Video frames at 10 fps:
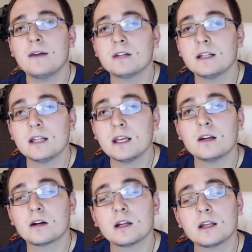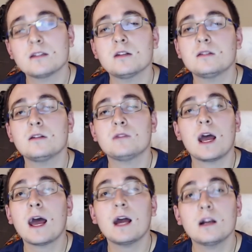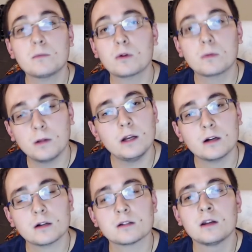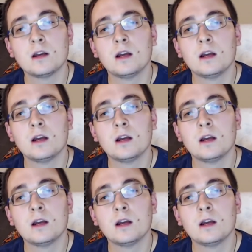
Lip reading: any need or any incentive to add any more players.